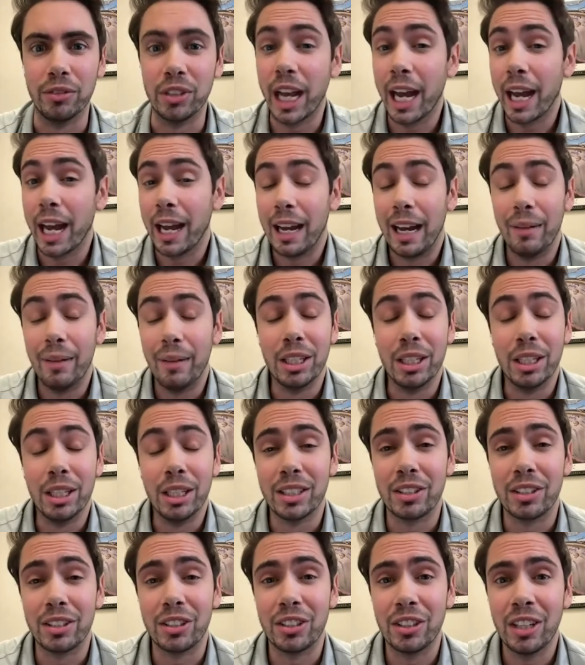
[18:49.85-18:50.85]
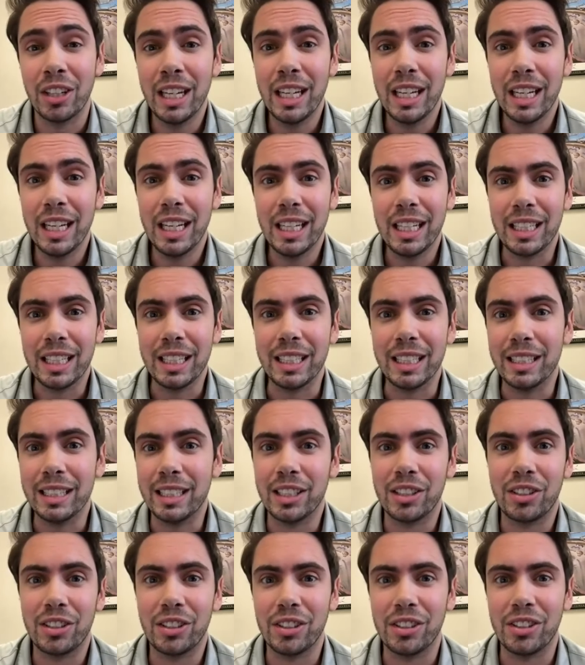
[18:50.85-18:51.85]

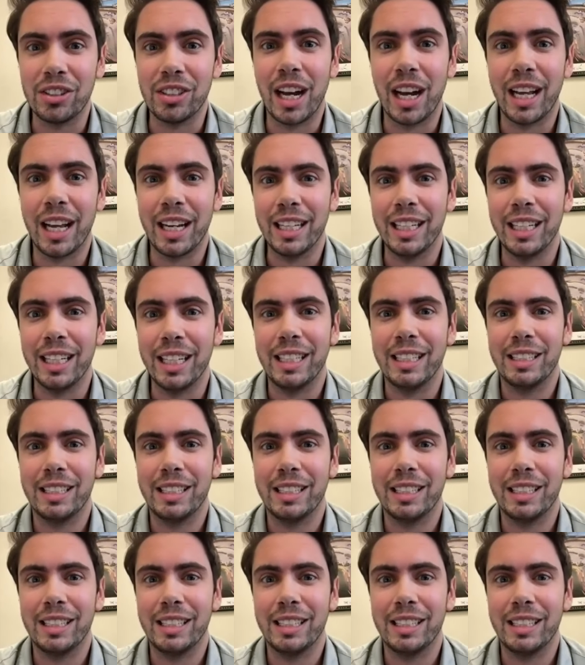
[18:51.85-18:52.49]
this is not